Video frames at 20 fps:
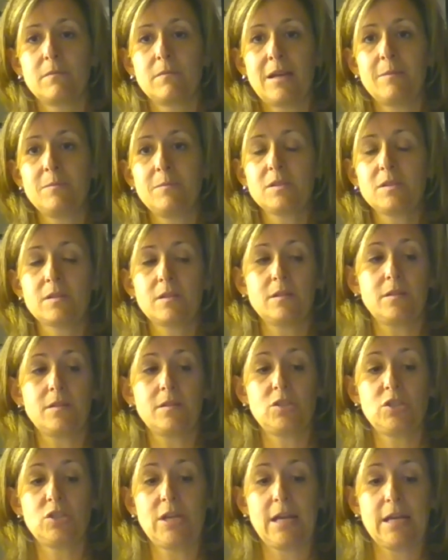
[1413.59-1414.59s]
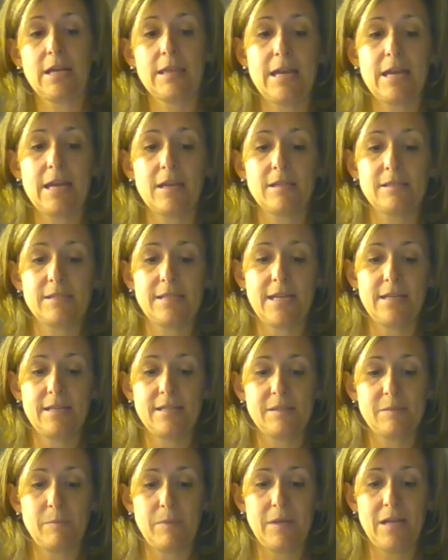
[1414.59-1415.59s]
I'm just going to check that, because that
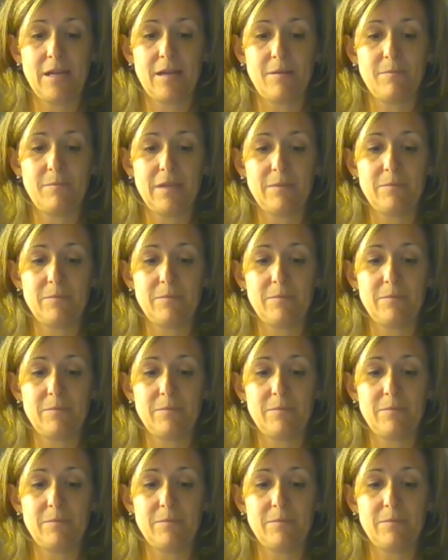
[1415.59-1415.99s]
is Pam.